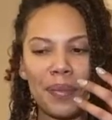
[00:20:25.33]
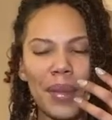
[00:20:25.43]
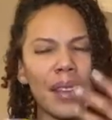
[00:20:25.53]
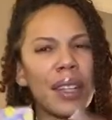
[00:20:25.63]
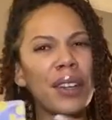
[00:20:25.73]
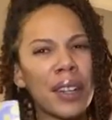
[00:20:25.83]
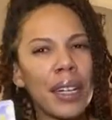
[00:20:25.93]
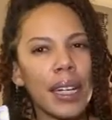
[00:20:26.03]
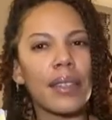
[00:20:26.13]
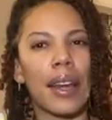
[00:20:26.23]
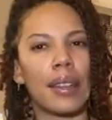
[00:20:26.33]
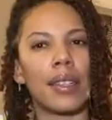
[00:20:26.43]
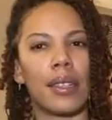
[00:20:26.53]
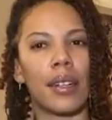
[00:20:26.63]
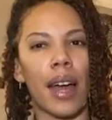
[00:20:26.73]
I think you're going to get that this
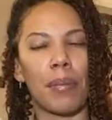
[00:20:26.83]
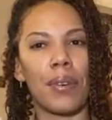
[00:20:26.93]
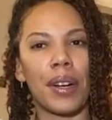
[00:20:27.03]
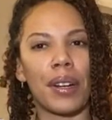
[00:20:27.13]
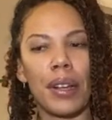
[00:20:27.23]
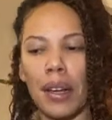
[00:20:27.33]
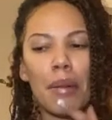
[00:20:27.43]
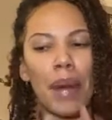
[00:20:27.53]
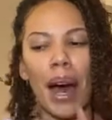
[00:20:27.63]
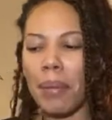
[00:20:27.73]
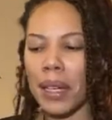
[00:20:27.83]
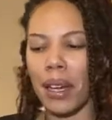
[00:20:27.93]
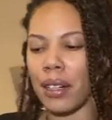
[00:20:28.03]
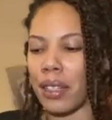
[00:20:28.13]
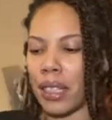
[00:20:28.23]
year, Capricorn. Poppin'
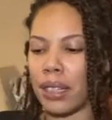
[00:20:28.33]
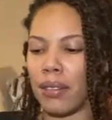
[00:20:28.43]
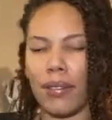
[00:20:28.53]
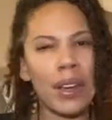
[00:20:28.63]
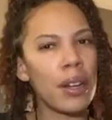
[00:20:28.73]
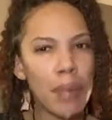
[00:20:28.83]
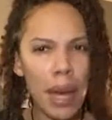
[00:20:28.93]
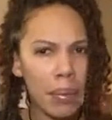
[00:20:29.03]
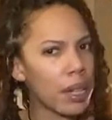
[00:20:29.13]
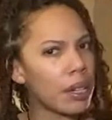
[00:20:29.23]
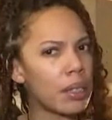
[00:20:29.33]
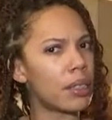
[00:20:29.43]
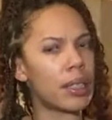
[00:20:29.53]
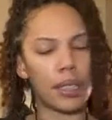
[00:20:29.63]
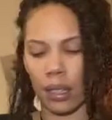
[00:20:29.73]
energy. Very poppin'
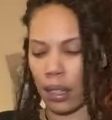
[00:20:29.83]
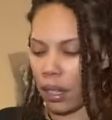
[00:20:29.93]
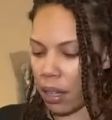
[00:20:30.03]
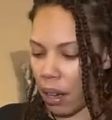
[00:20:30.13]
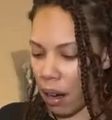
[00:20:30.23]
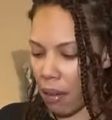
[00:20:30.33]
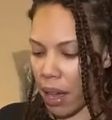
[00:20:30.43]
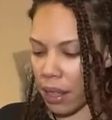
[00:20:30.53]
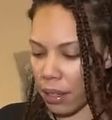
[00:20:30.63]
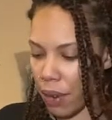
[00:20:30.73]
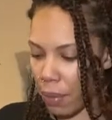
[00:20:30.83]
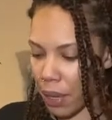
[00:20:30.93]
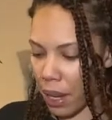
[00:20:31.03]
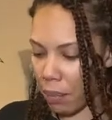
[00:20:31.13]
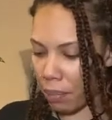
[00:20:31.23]
energy. All right, let's wrap it
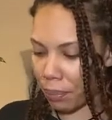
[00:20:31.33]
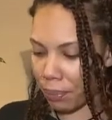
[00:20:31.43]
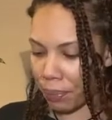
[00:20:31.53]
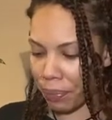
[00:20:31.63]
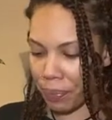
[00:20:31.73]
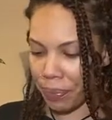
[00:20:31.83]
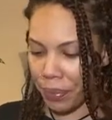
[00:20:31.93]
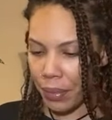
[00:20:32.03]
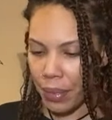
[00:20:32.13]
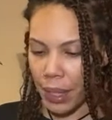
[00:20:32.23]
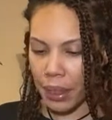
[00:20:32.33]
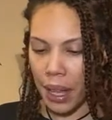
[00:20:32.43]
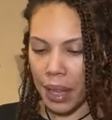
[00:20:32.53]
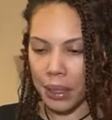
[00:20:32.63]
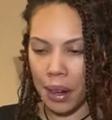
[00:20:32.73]
up.
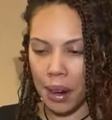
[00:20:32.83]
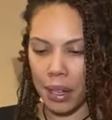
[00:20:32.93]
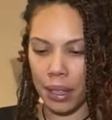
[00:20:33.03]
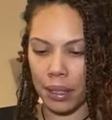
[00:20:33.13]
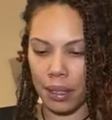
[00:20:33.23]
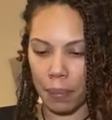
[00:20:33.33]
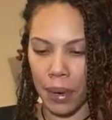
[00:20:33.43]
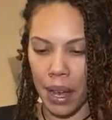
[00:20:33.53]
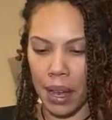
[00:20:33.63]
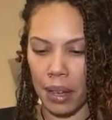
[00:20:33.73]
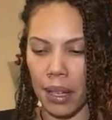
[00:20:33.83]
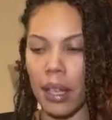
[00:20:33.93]
Last card in the spread.